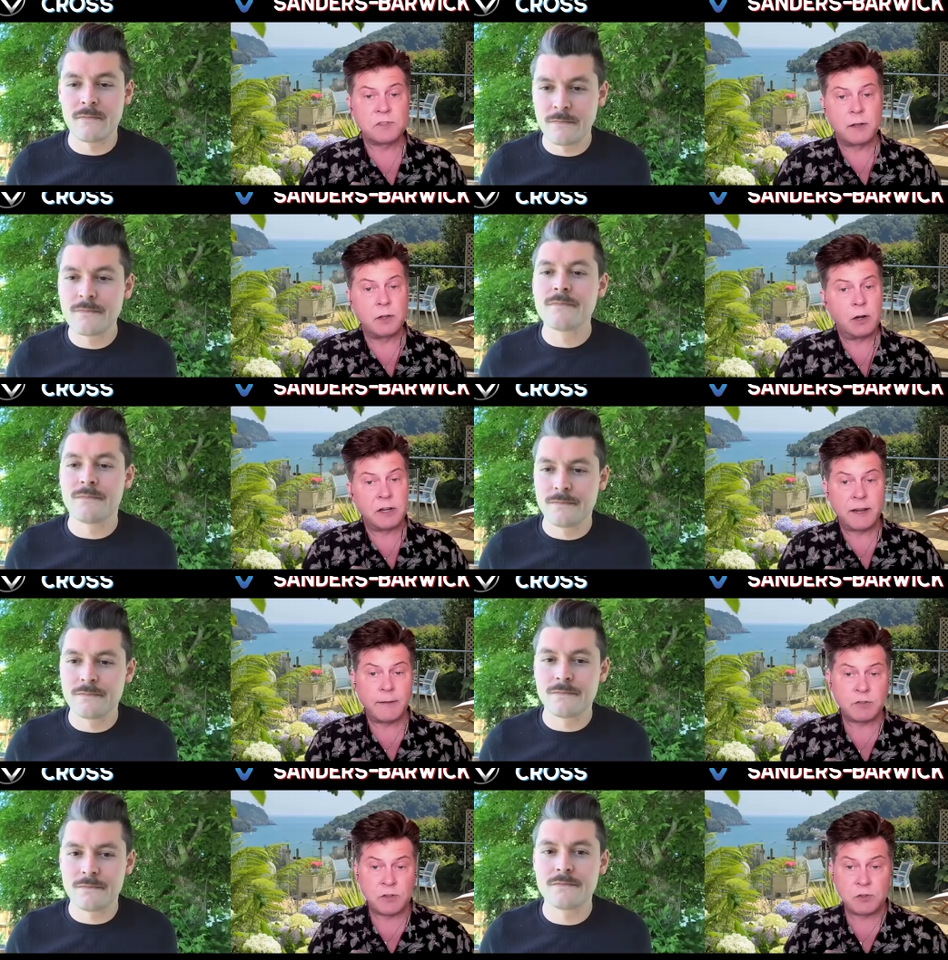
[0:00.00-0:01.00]
Speaker 1: and Harley
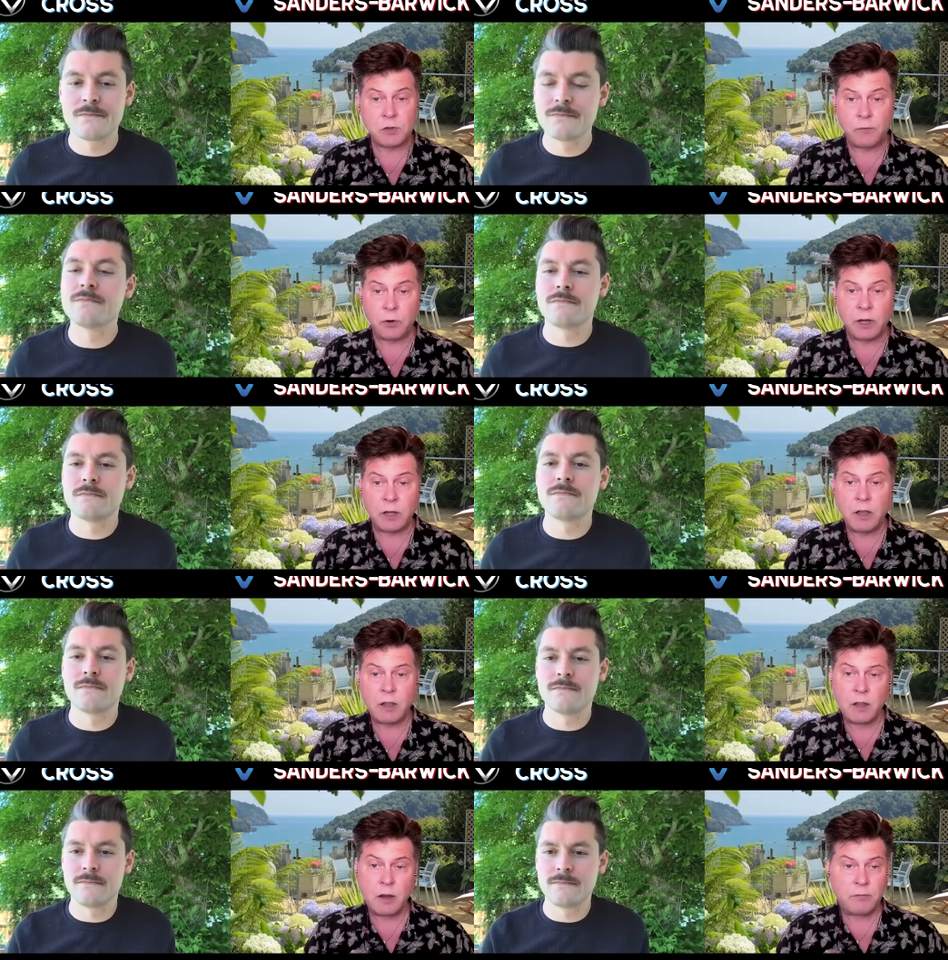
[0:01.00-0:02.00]
Davidson's offering
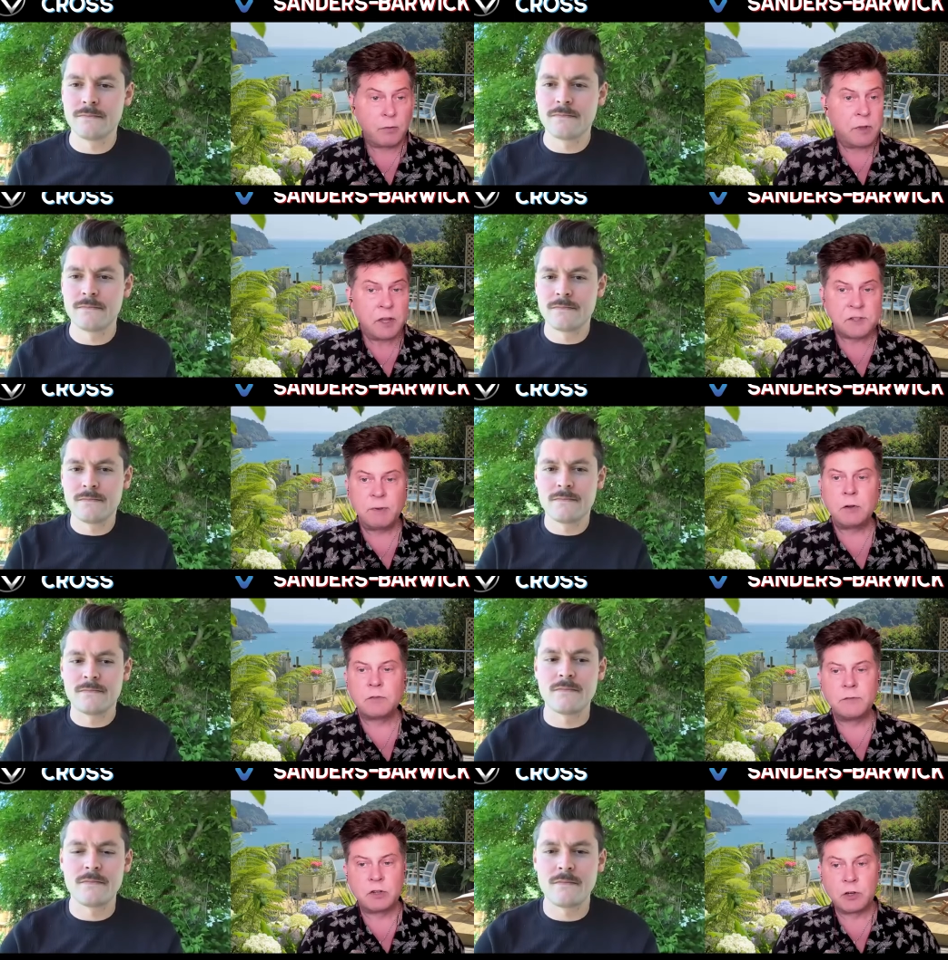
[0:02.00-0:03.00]
from their spin
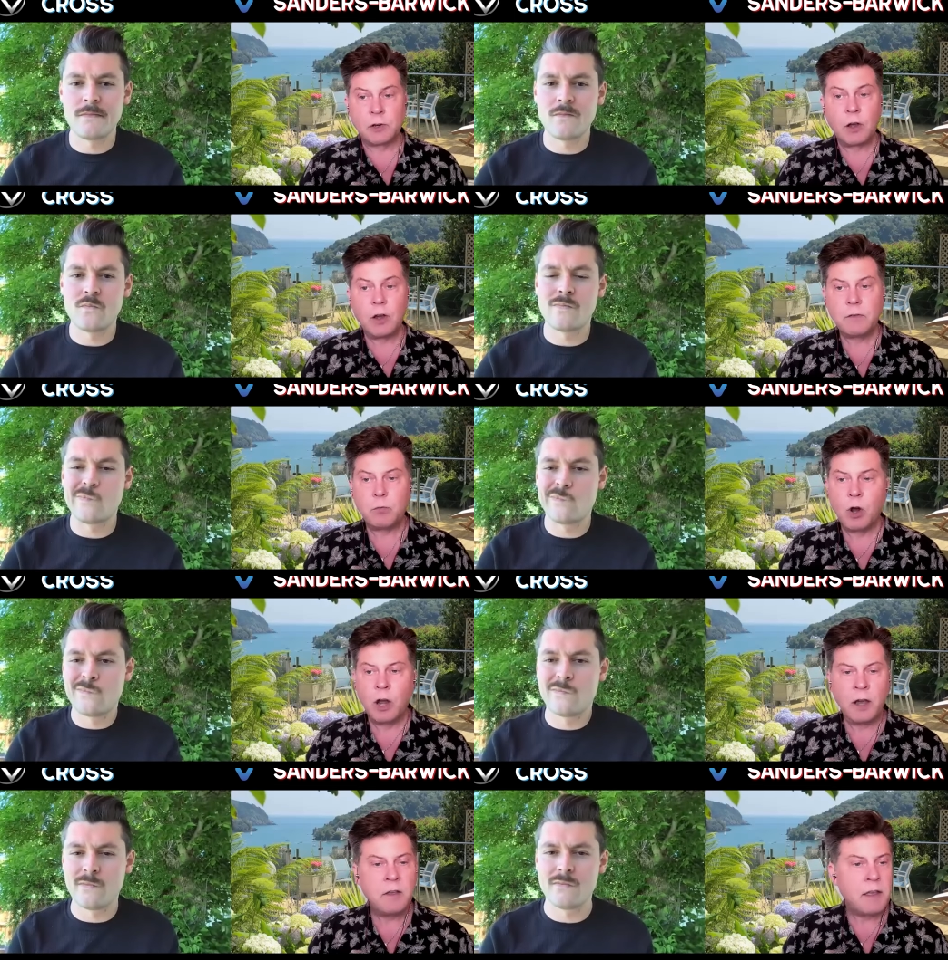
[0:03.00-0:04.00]
off division,
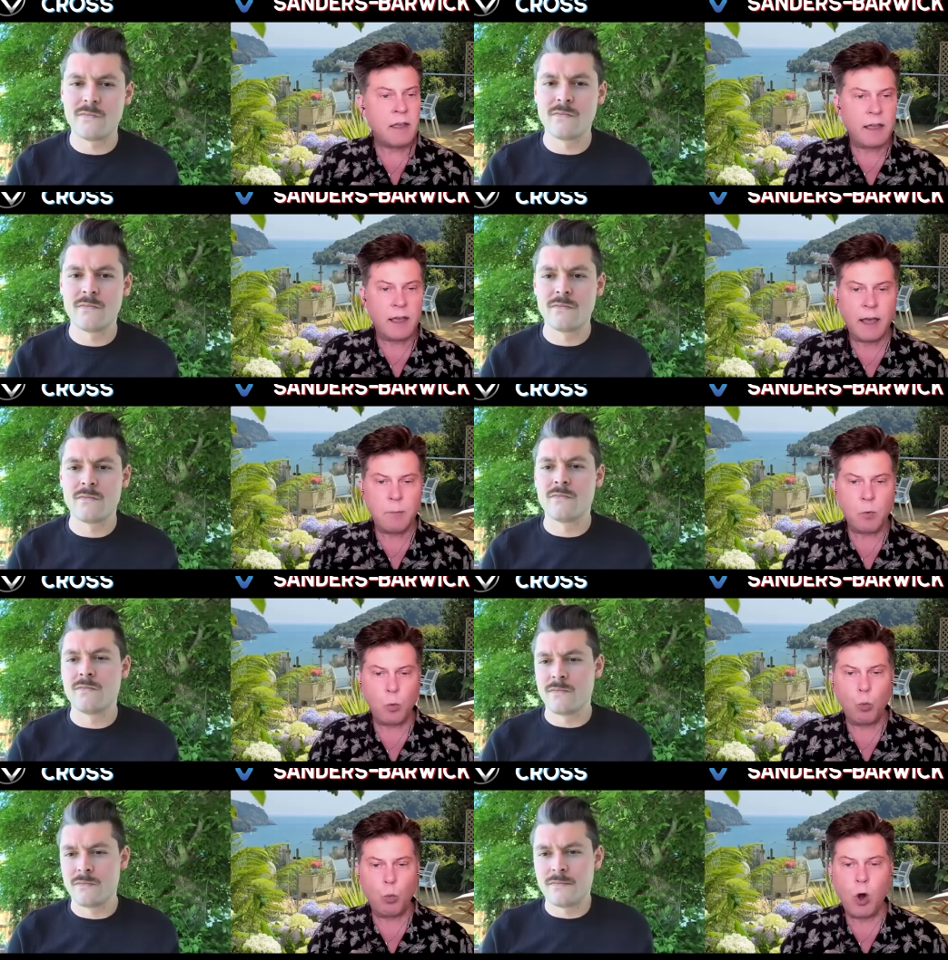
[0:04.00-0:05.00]
Livewire. Um,
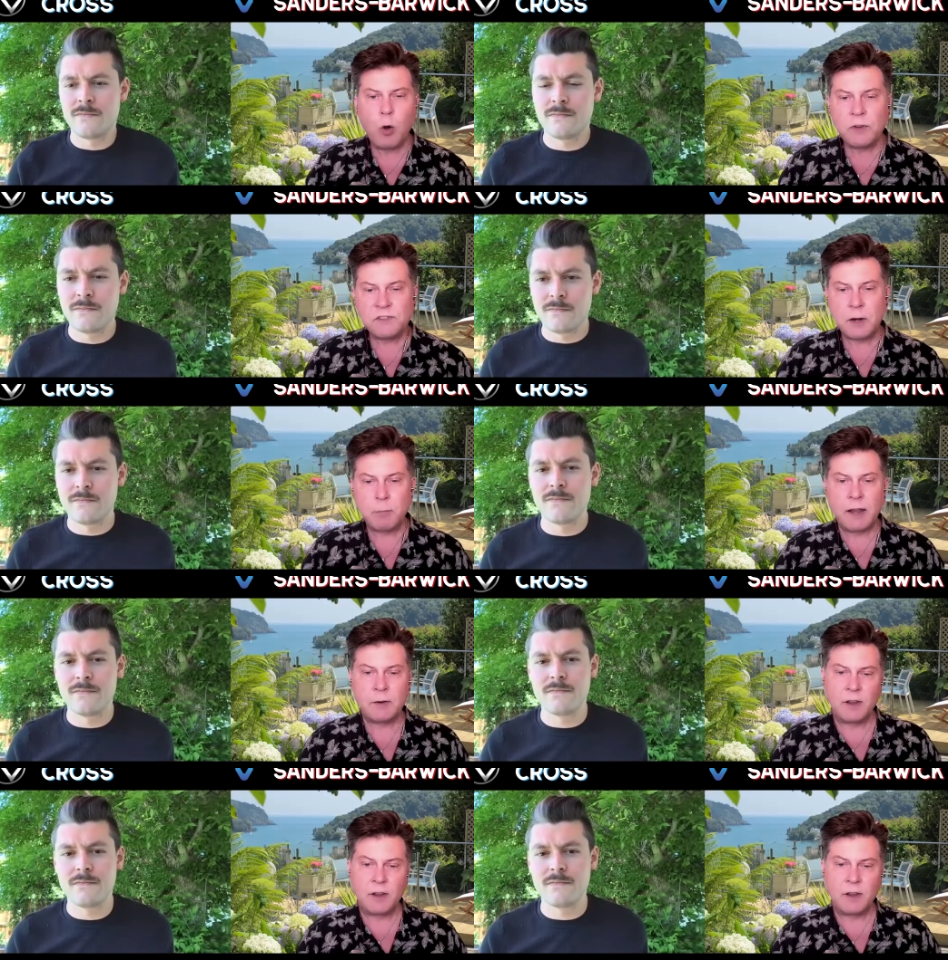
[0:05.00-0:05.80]
what was it about